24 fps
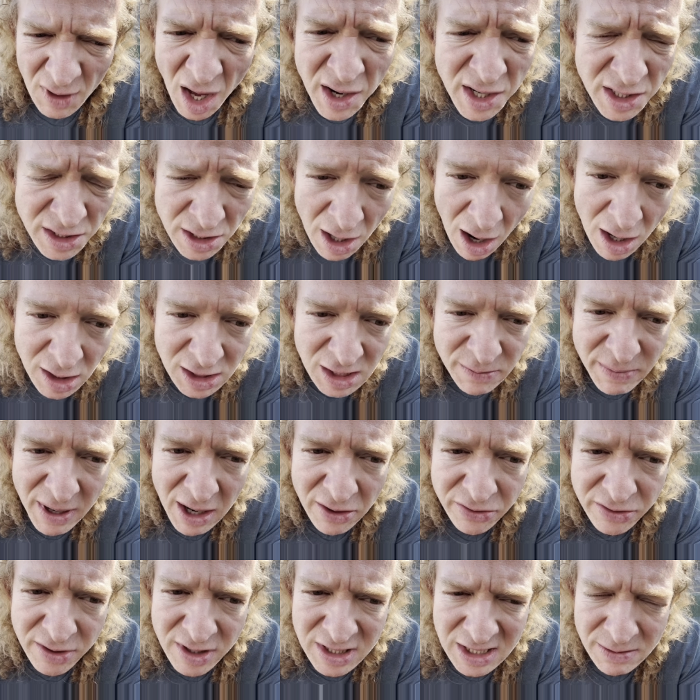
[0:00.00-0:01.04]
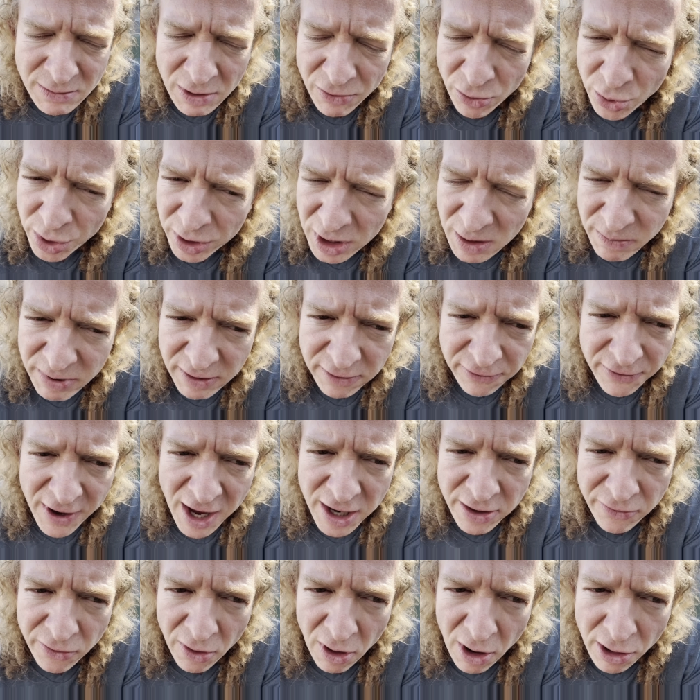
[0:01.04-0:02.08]
And he talks about this. I'm a really big
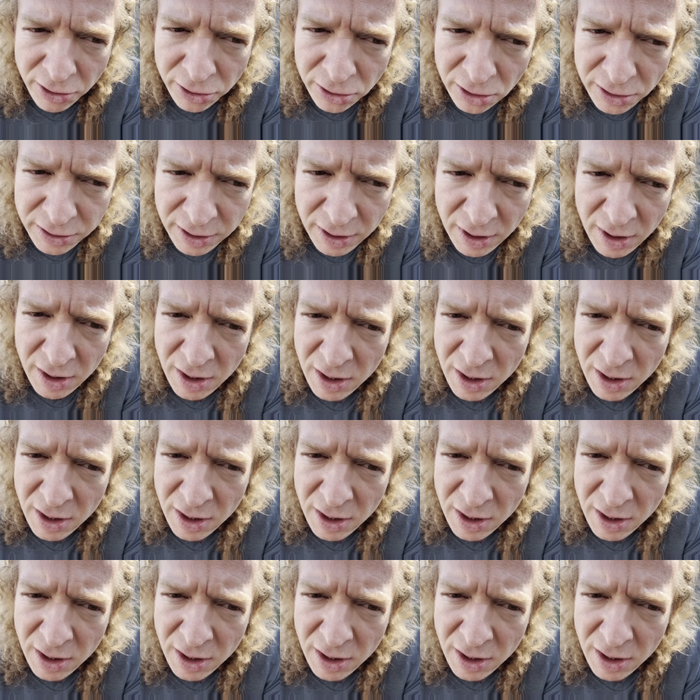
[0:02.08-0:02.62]
fan of Arnold.